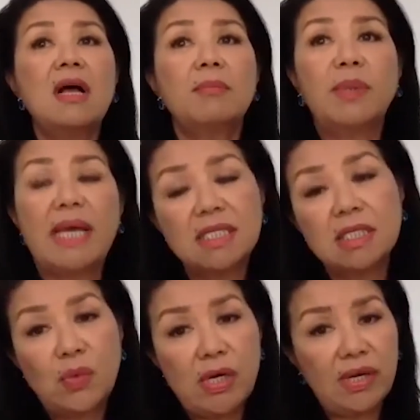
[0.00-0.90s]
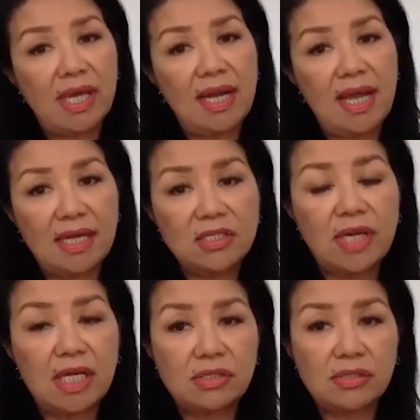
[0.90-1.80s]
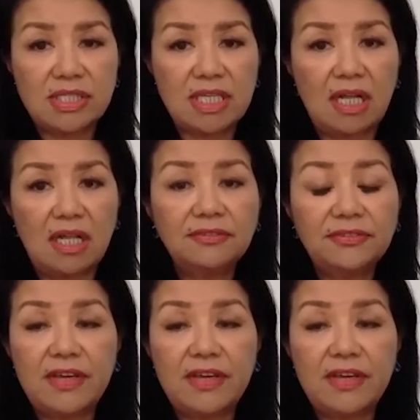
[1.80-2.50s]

places where you can educate yourself